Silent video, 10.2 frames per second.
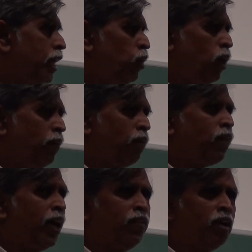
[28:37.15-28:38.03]
can you ever
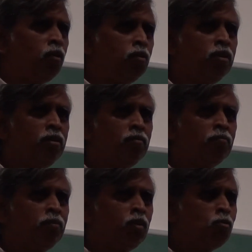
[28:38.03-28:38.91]
find that out?
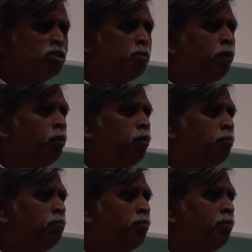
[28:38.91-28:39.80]
What's the
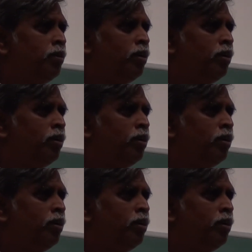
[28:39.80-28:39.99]
problem?